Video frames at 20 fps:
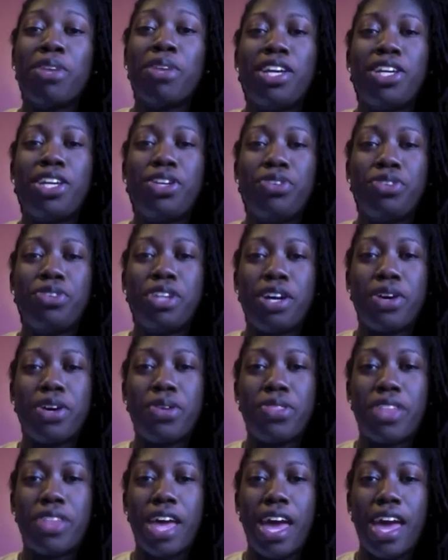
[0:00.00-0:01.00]
you
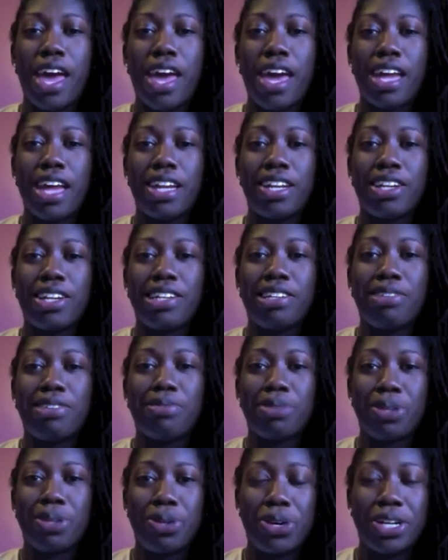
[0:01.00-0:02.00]
know that
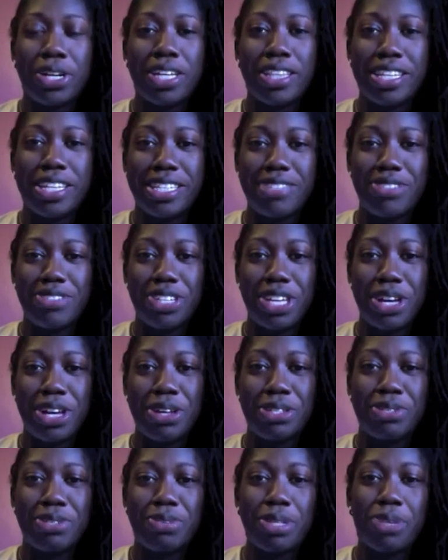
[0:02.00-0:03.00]
recording these
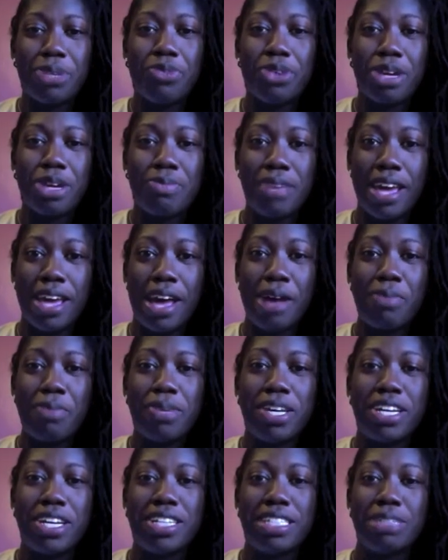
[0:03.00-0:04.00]
videos really freak me out
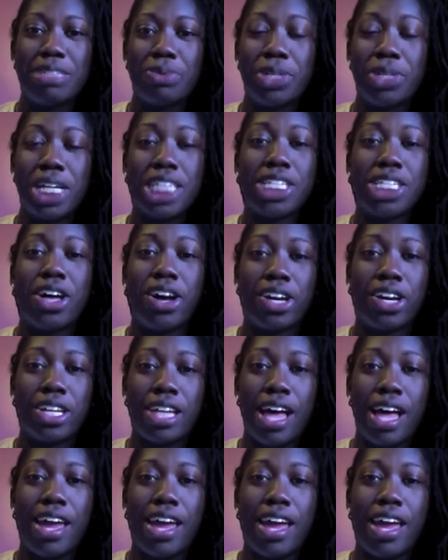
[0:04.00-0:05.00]
because when I talk a
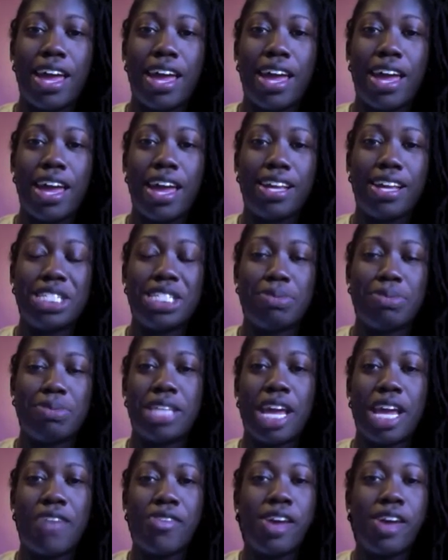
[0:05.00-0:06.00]
lot and they seem to
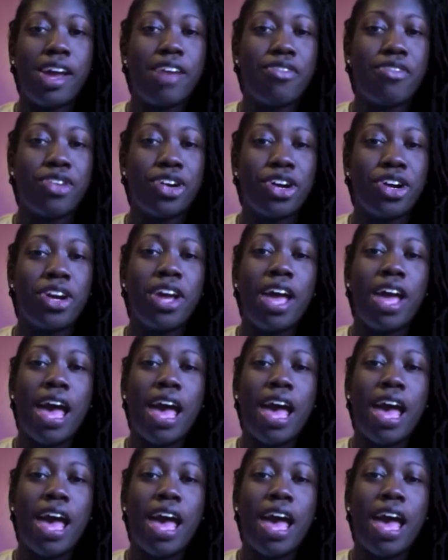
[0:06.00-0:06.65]
take forever,